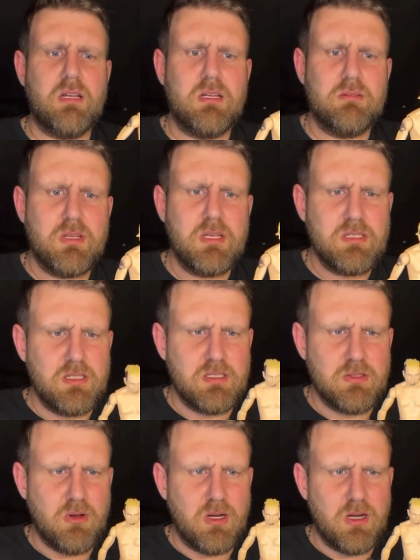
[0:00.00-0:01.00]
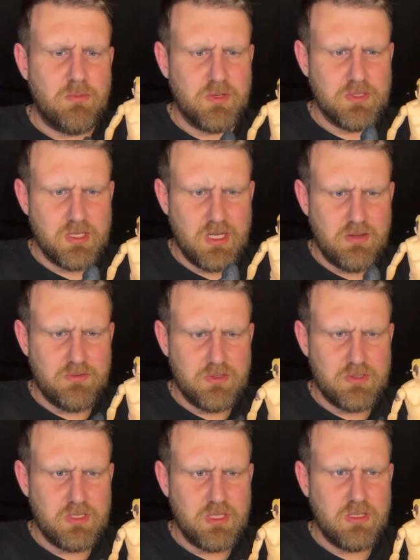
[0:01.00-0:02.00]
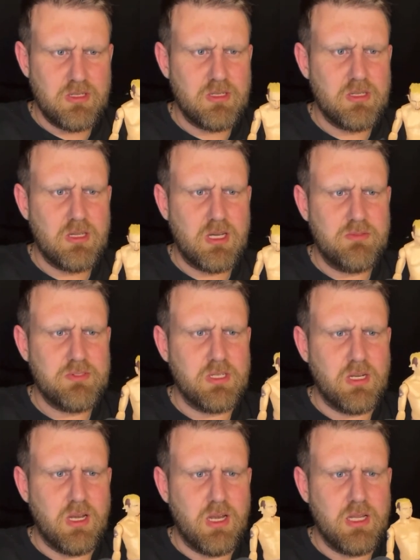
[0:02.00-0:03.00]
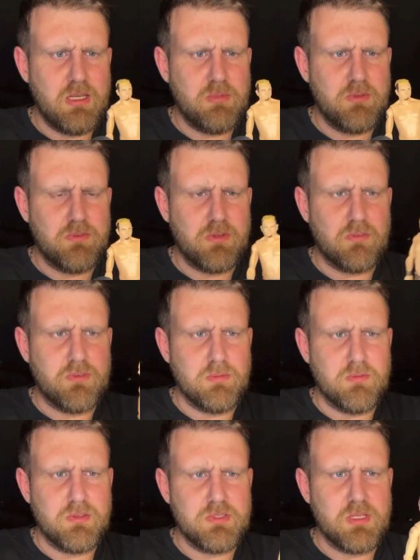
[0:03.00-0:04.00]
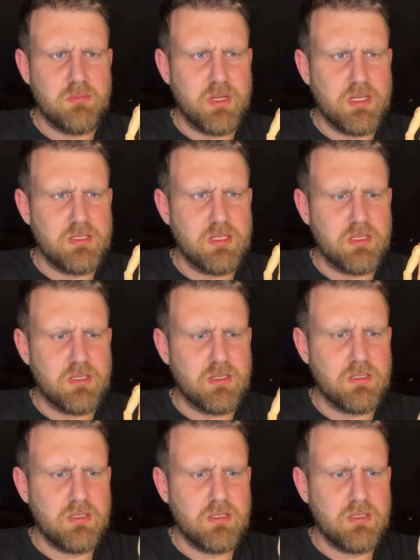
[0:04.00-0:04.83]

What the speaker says: I'm guessing this is quite a hard one to get. I've seen an Elite before of him. I've not seen a basic though.